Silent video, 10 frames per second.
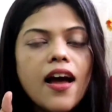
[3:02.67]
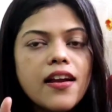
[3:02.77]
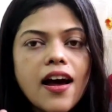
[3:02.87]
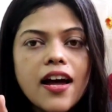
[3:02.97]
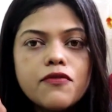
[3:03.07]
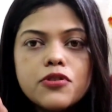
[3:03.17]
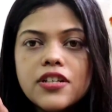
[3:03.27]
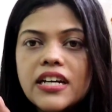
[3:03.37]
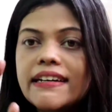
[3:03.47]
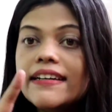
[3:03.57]
And I would
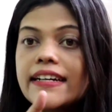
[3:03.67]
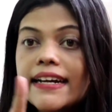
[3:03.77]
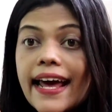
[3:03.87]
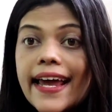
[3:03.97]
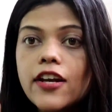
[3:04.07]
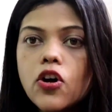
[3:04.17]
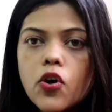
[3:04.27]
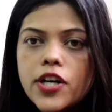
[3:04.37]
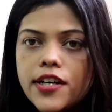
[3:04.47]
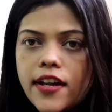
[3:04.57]
rate it nine
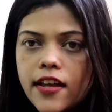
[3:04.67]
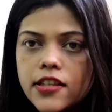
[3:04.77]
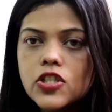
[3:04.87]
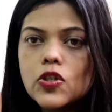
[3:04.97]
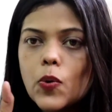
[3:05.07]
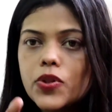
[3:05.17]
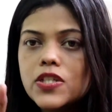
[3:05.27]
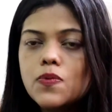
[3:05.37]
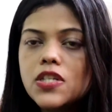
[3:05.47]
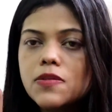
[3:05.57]
on ten. So
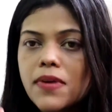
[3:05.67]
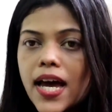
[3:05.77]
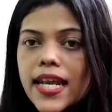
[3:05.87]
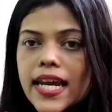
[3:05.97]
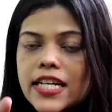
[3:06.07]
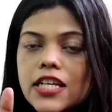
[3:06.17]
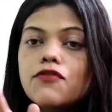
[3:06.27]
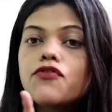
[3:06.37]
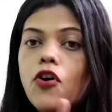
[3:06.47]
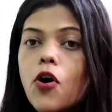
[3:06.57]
this was my
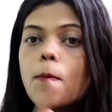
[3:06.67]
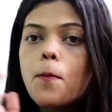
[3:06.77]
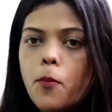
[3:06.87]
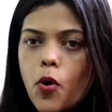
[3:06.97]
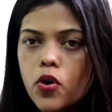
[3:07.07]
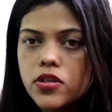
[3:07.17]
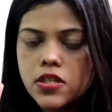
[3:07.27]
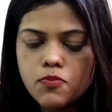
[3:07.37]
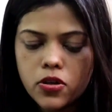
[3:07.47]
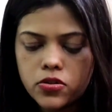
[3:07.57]
rating for
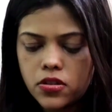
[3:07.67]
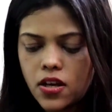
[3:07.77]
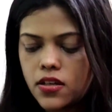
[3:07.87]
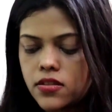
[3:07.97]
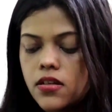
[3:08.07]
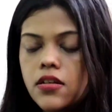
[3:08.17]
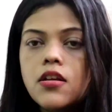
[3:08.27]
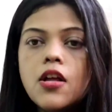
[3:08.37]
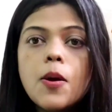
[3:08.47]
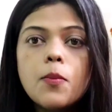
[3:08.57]
Ponds moisturizer.
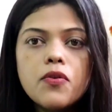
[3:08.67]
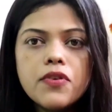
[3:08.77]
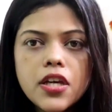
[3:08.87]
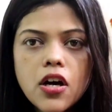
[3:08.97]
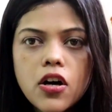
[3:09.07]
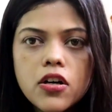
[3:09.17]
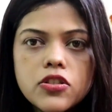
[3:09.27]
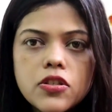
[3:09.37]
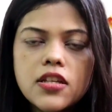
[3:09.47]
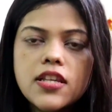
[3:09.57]
Moving
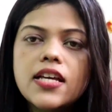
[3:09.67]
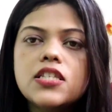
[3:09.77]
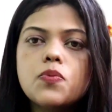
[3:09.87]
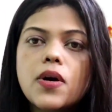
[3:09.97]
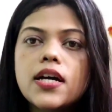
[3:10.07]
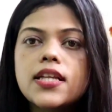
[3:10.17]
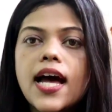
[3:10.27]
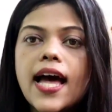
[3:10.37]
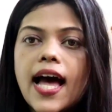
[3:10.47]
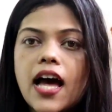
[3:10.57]
on to the next one
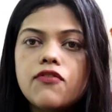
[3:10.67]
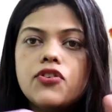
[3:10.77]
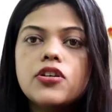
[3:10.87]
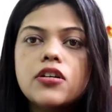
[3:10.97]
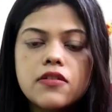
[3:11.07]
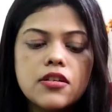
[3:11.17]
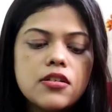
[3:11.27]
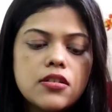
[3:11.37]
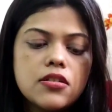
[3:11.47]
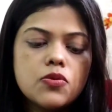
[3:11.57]
I have here
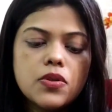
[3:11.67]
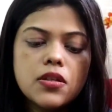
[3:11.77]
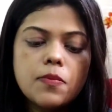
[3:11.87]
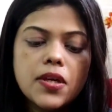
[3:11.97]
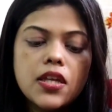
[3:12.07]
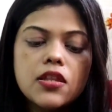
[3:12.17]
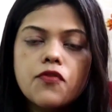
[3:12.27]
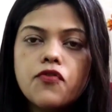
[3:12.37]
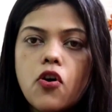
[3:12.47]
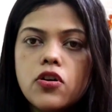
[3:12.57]
is with me the
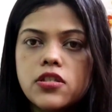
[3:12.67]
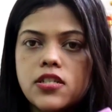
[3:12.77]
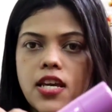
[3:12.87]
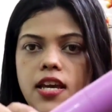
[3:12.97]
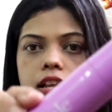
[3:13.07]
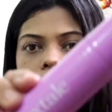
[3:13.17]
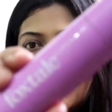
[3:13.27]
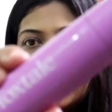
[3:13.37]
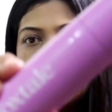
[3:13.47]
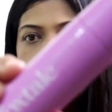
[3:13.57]
Foxtale,
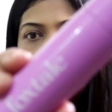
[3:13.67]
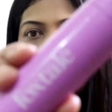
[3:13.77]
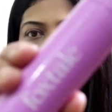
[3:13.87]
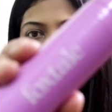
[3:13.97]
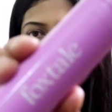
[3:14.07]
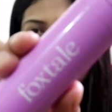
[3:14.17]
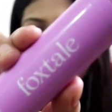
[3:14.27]
which